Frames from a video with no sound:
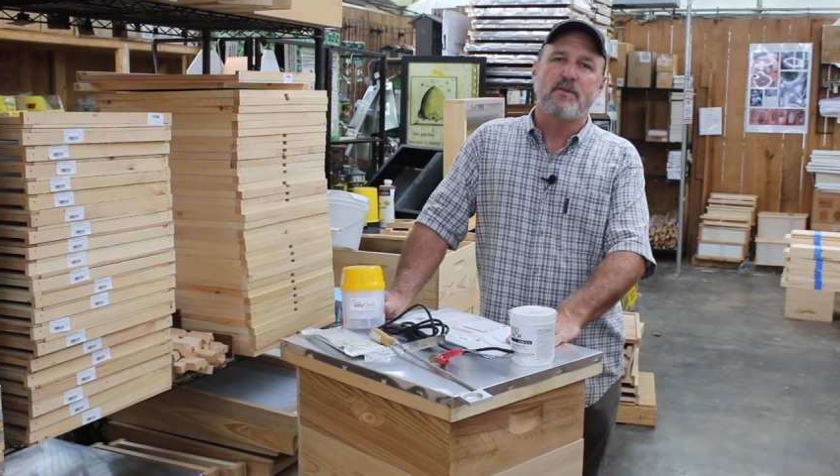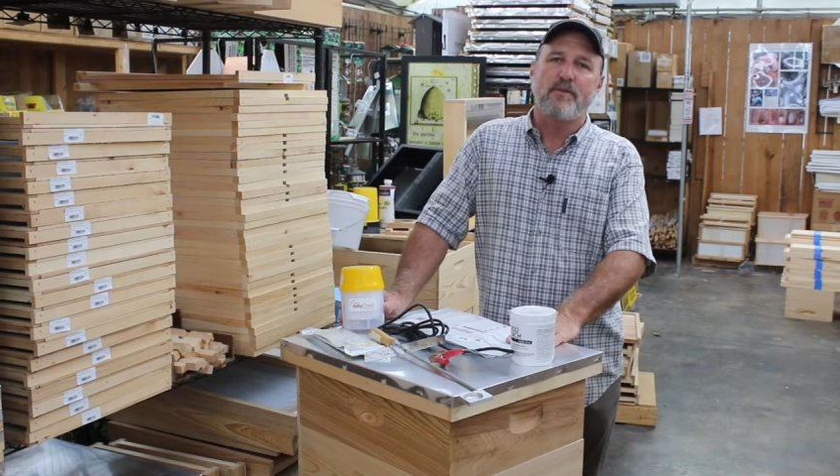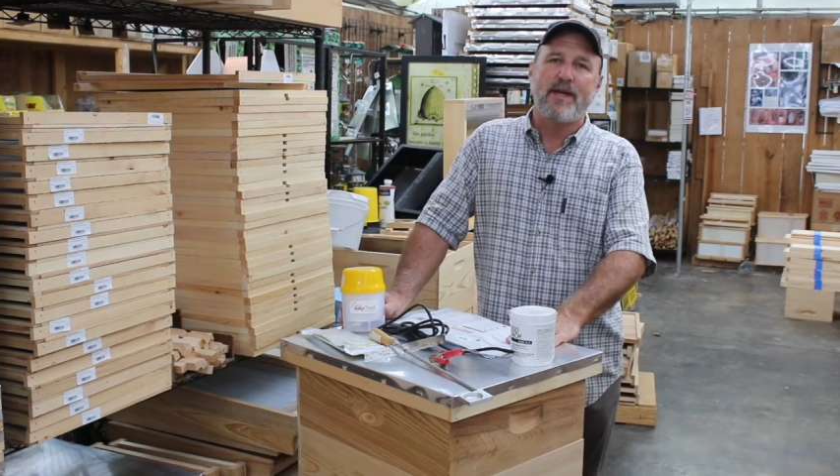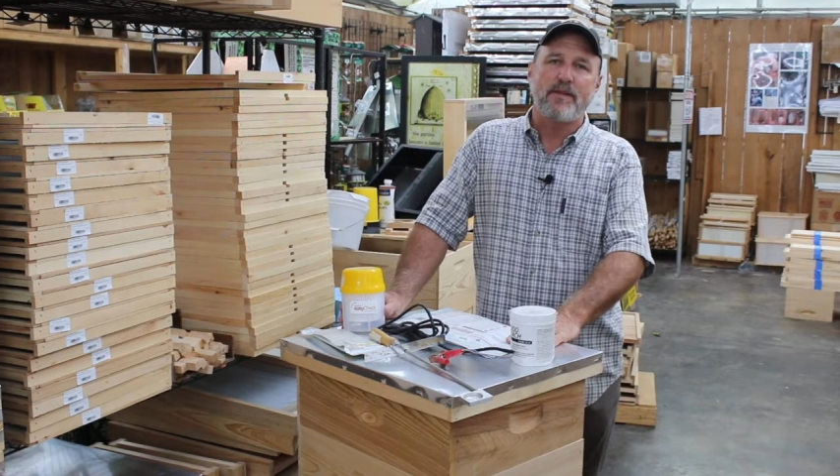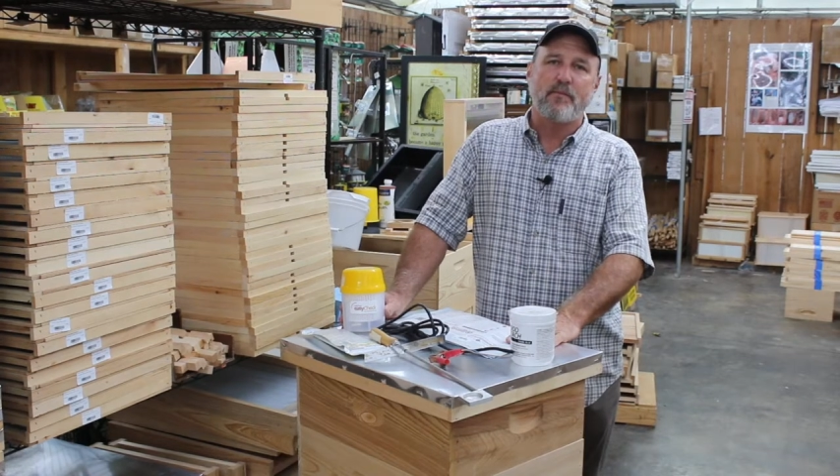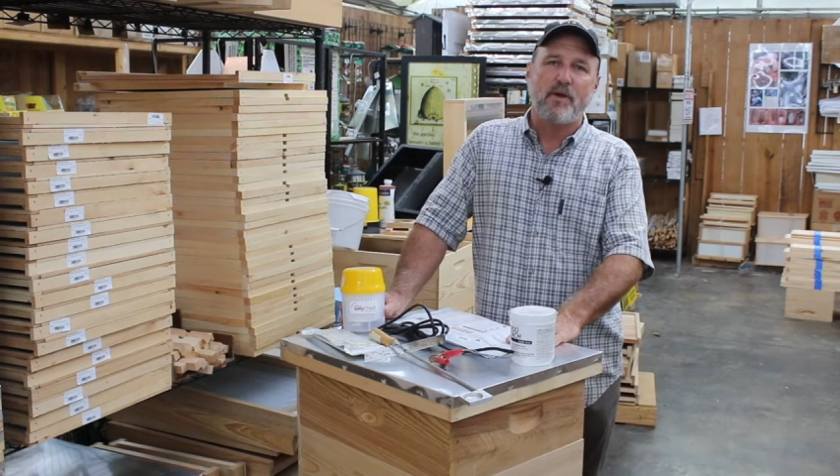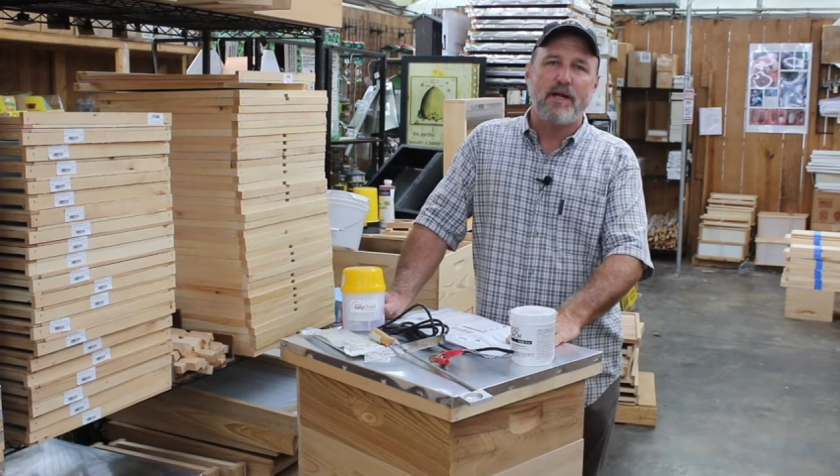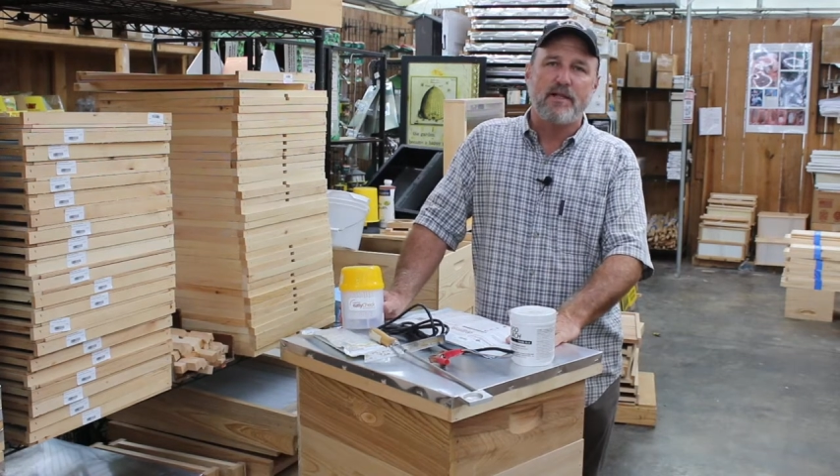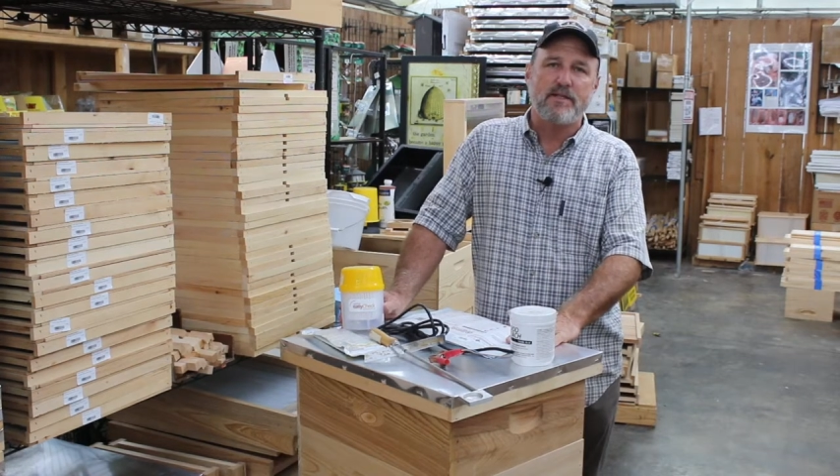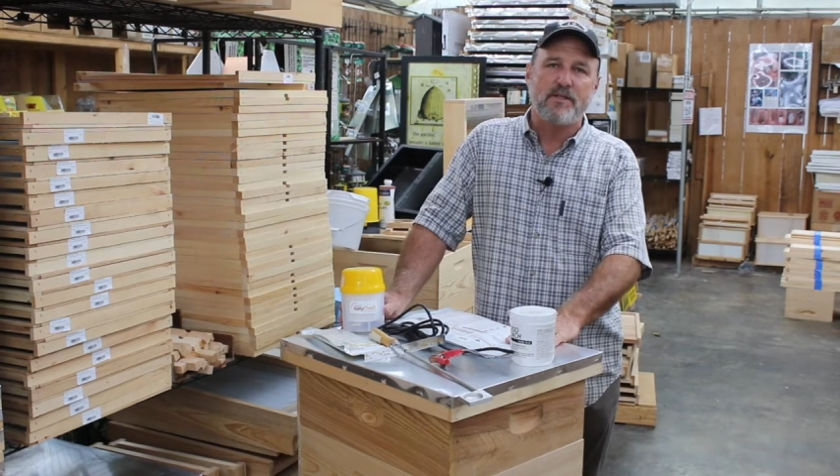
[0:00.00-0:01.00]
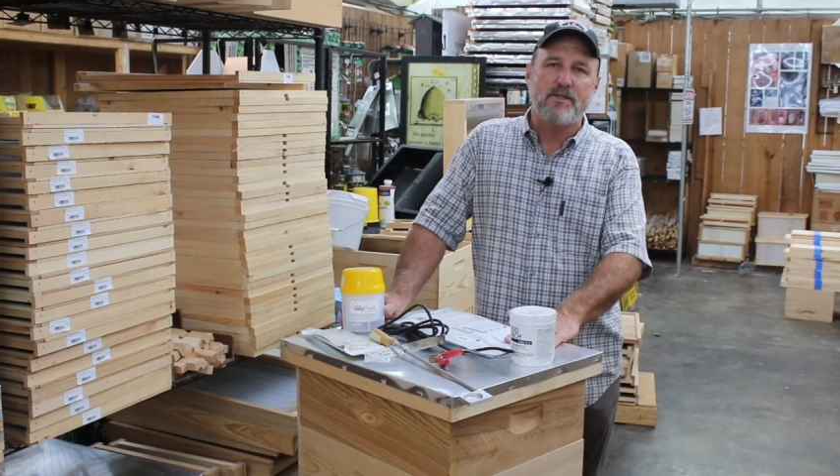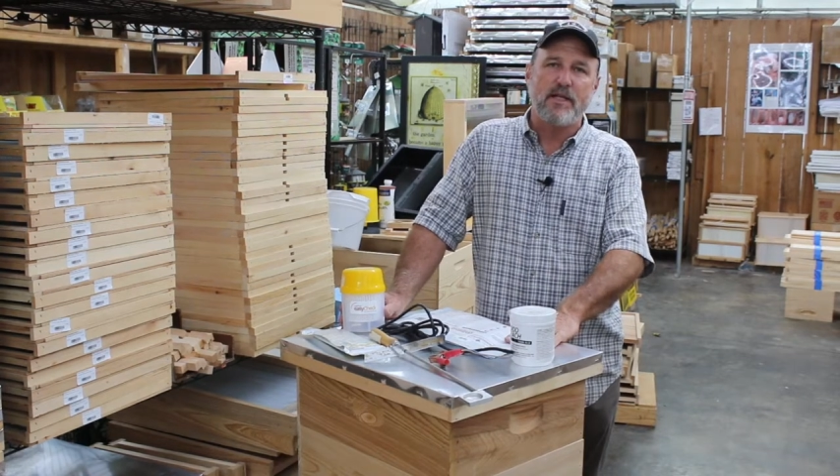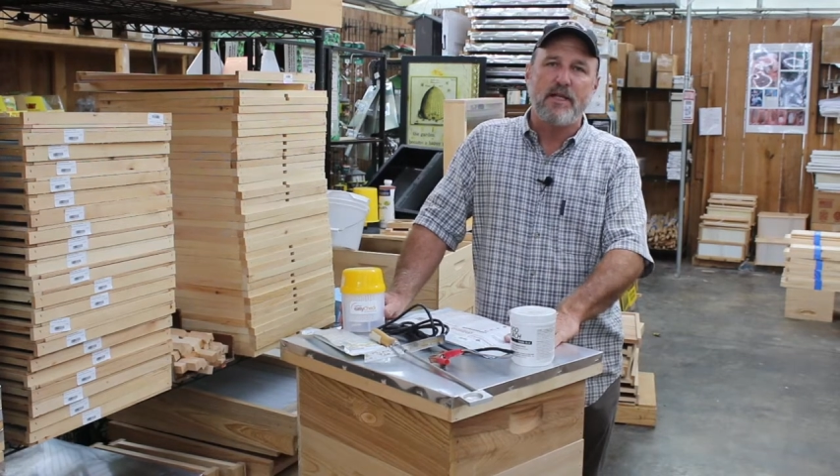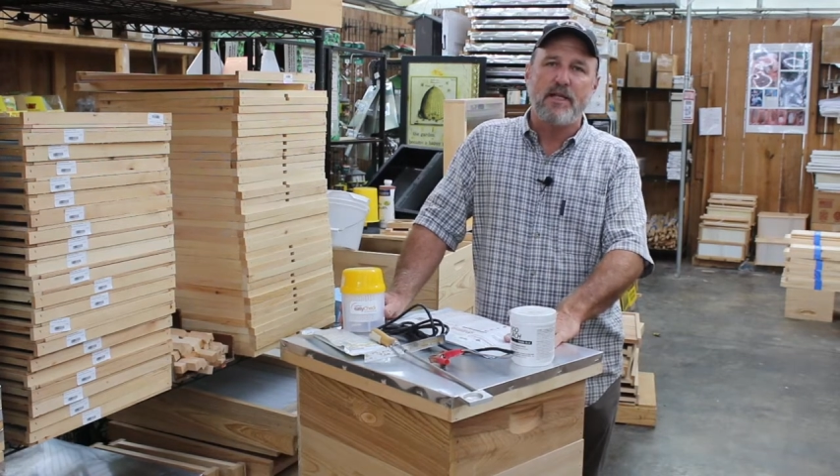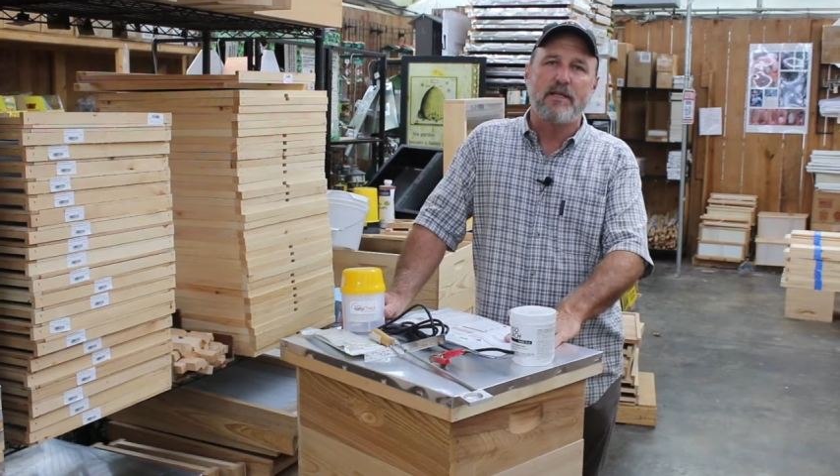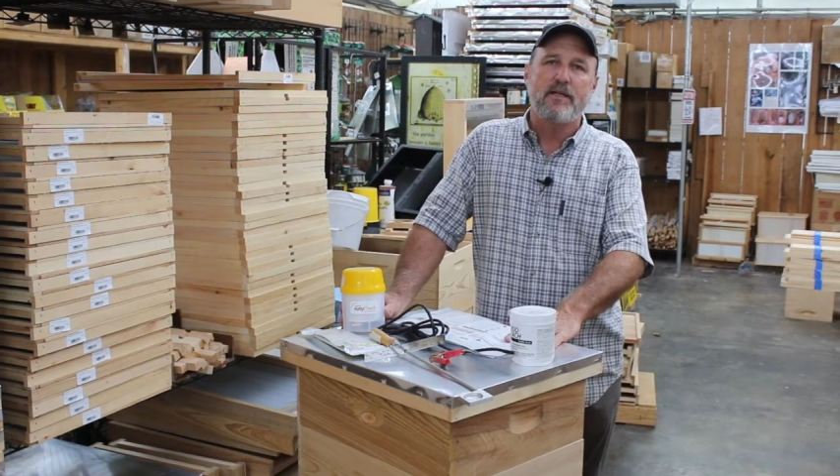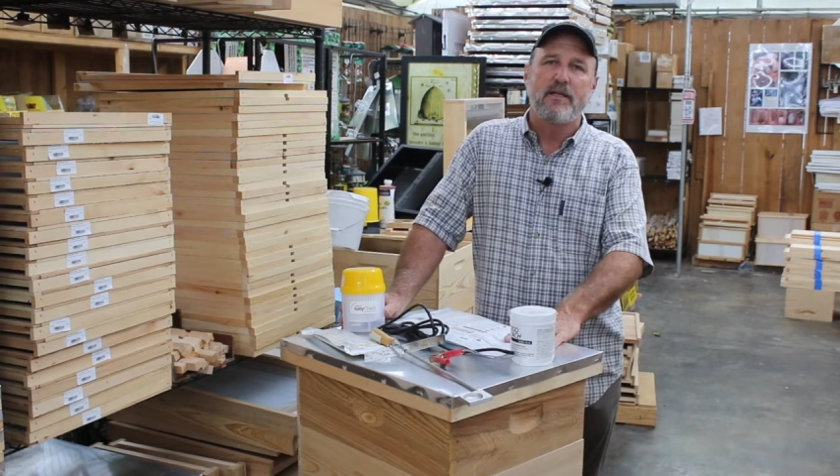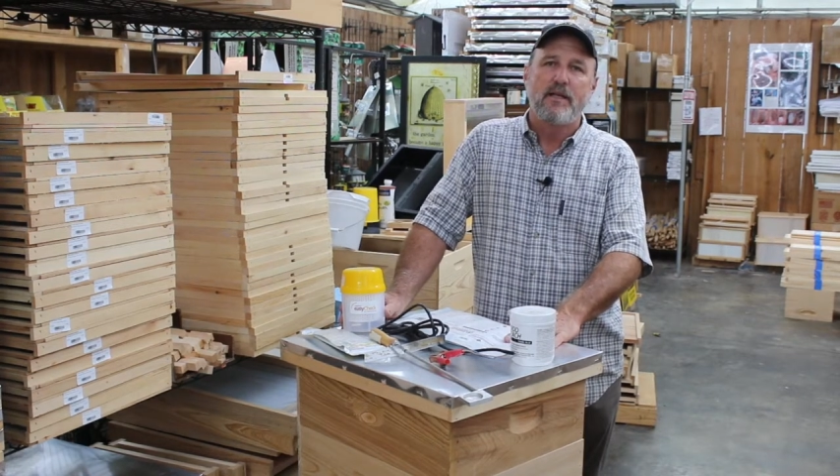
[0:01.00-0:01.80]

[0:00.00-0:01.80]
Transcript: We've got the products that you need,